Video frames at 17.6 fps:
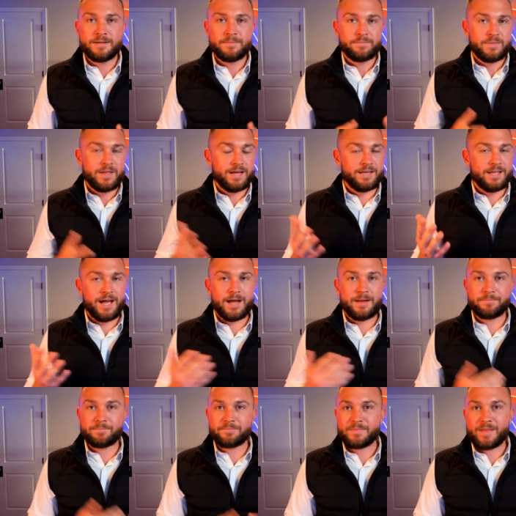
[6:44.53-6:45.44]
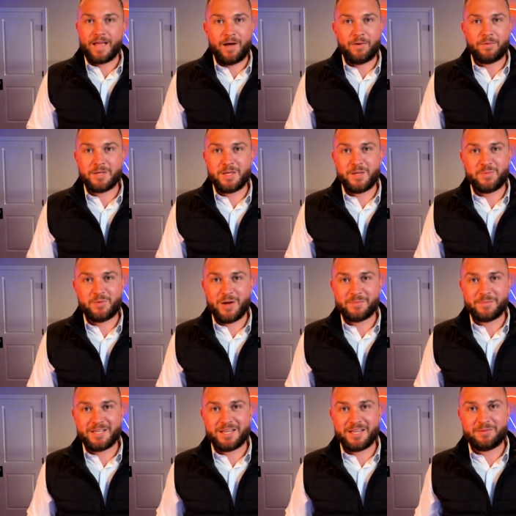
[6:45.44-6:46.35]
And yet I will keep you
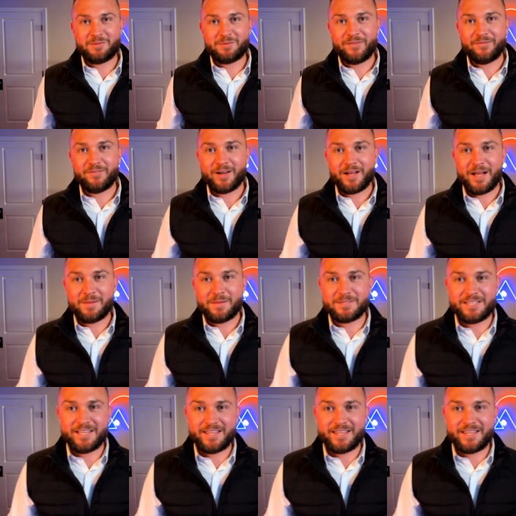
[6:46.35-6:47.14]
updated whenever it comes to